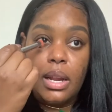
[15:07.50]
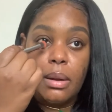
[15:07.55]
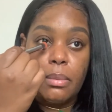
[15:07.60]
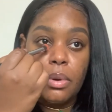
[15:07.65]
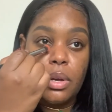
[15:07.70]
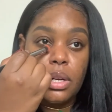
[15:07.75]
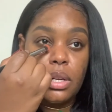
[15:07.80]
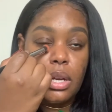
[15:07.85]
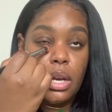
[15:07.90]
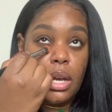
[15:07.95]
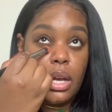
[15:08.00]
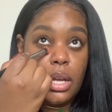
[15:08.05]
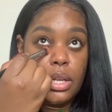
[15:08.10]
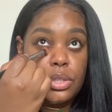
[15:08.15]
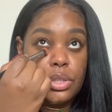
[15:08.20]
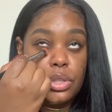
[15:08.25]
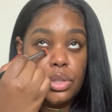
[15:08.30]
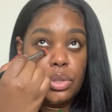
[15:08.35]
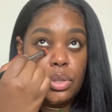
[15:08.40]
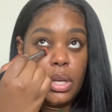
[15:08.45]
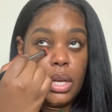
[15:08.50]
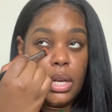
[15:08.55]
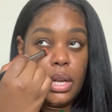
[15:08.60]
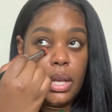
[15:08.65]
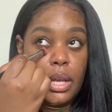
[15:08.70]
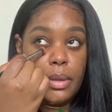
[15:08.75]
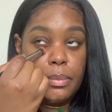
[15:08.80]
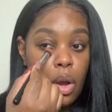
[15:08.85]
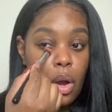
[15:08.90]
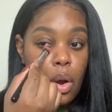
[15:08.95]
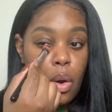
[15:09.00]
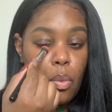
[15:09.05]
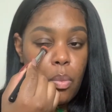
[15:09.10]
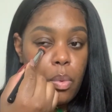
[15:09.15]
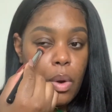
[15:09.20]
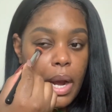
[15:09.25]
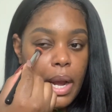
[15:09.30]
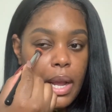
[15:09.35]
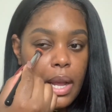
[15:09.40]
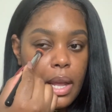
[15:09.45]
I'm gonna concentrate it
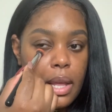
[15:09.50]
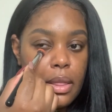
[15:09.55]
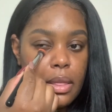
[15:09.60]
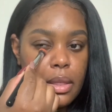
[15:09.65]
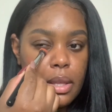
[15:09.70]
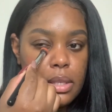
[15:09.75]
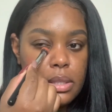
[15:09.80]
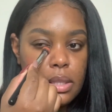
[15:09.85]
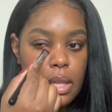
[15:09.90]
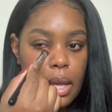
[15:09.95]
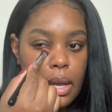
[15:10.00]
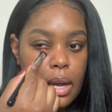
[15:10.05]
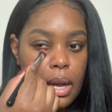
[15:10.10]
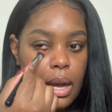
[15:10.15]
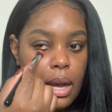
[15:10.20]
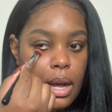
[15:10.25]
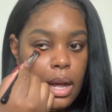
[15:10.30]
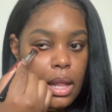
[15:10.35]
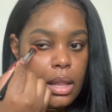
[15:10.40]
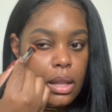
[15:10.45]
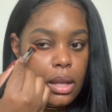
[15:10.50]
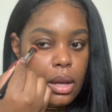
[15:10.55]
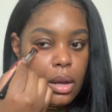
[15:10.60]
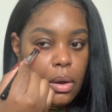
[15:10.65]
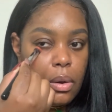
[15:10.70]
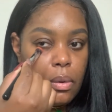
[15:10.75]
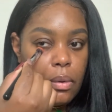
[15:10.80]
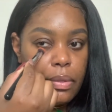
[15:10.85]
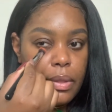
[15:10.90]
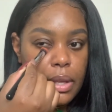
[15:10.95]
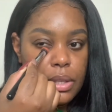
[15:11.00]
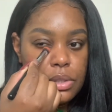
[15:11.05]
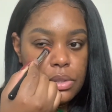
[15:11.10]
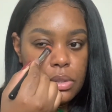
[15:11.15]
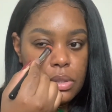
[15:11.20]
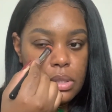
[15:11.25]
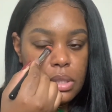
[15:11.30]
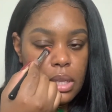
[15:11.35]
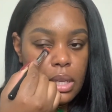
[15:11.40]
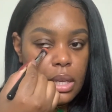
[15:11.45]
right in this like hollow that
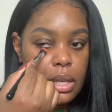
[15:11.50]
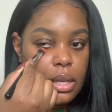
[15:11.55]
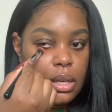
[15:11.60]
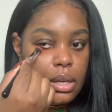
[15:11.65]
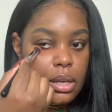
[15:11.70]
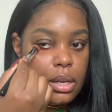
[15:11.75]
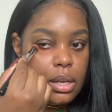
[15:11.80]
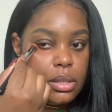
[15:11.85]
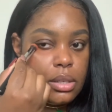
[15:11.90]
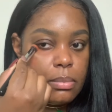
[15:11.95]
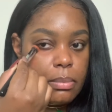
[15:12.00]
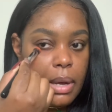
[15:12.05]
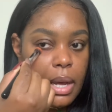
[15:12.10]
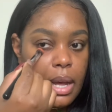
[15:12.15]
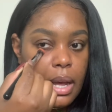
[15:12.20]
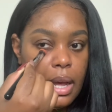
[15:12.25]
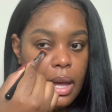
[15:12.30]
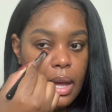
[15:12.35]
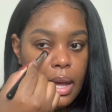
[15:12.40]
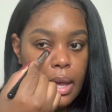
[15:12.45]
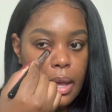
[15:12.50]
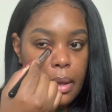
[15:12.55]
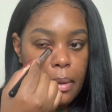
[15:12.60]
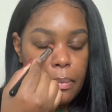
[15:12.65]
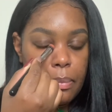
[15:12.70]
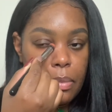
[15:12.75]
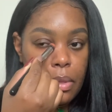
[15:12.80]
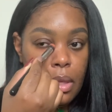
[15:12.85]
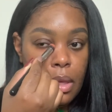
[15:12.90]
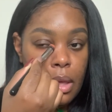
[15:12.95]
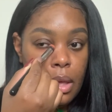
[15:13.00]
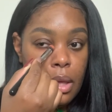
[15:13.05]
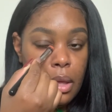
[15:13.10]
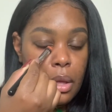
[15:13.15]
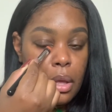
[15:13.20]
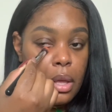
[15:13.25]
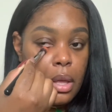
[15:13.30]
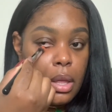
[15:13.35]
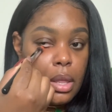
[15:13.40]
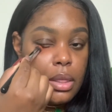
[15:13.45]
you see here under my eye.
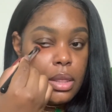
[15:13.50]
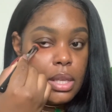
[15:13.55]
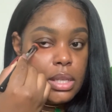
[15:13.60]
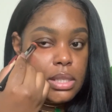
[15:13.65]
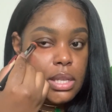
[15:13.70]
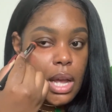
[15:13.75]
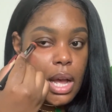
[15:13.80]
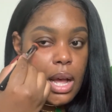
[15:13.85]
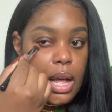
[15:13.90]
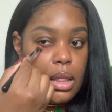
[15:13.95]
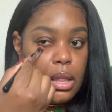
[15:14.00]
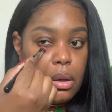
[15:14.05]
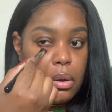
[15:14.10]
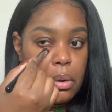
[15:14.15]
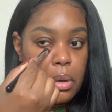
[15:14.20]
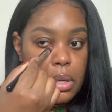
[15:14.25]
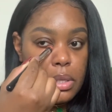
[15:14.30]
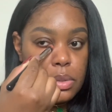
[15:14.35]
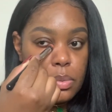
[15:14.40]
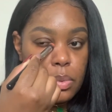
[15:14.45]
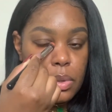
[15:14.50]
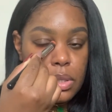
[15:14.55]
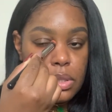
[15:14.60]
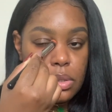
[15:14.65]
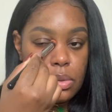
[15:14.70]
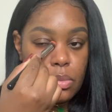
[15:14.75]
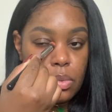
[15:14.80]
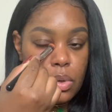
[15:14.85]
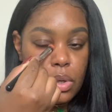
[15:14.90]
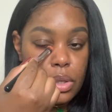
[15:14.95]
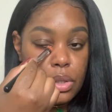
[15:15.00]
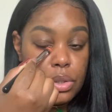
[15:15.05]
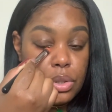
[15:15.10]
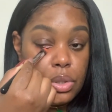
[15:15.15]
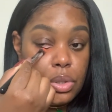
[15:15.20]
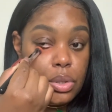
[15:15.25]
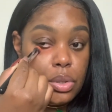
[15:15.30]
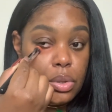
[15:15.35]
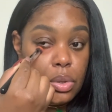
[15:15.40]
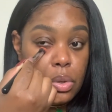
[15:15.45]
This hollow is what's going
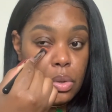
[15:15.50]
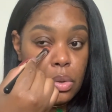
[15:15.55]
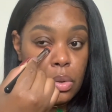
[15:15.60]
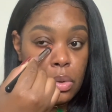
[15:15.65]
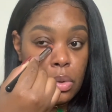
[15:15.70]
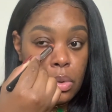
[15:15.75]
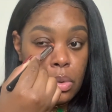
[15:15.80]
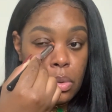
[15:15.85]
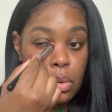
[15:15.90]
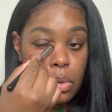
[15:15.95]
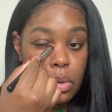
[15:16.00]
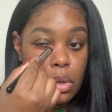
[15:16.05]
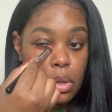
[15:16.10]
to